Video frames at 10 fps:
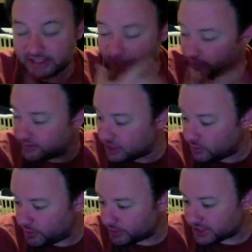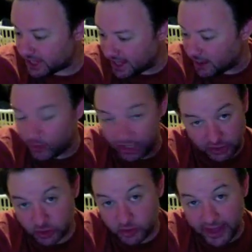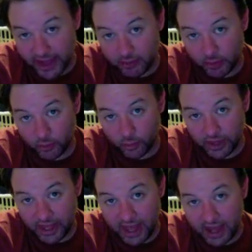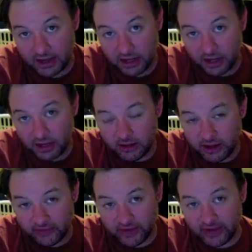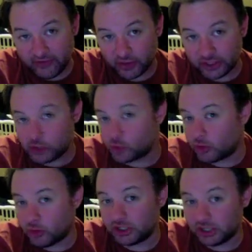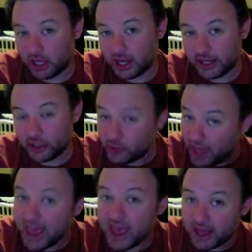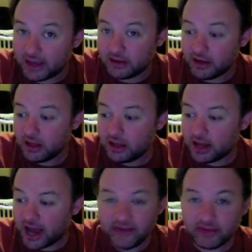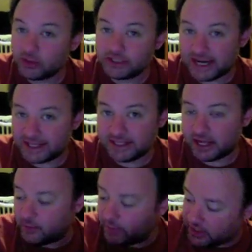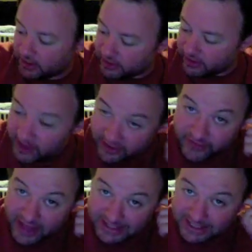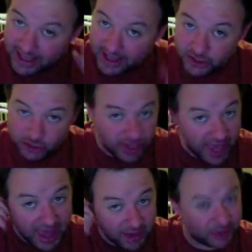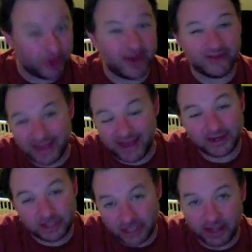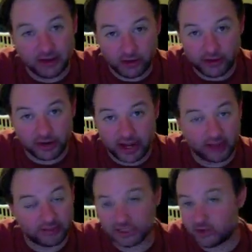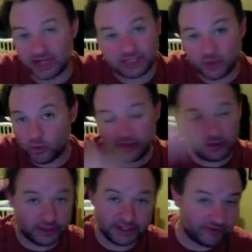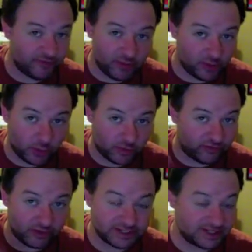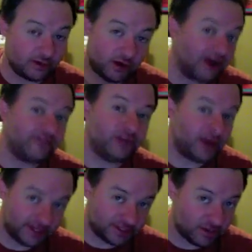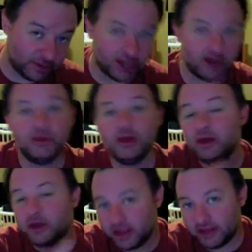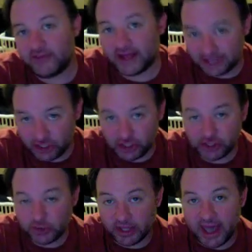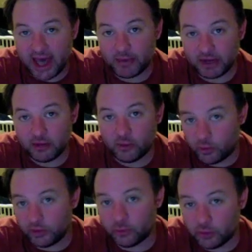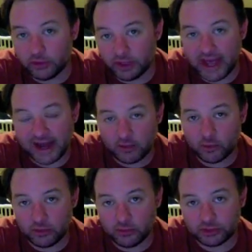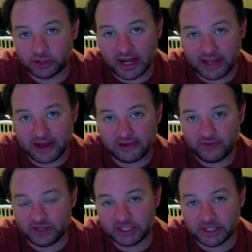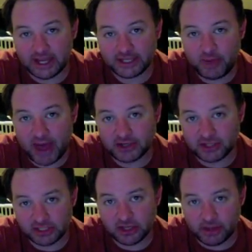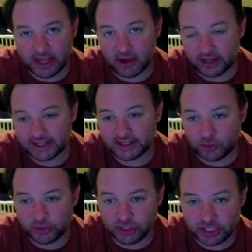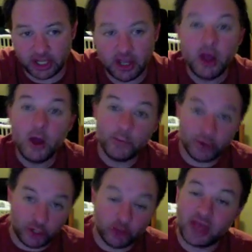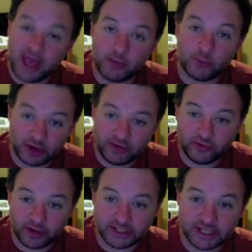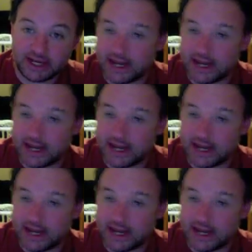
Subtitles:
Now we've seen people say, "Yeah, we can do that, but we can't invite friends who are online." You can. I haven't looked at it tonight, but if that's the case, you can, but you have to actually enter their names. Don't ask me why the list of people who are friends that are offline is coming up. If that's genuinely happening, we'll look at it and we'll try to get that fixed in the next patch that's coming out because that's real shitty. But you can bring friends in.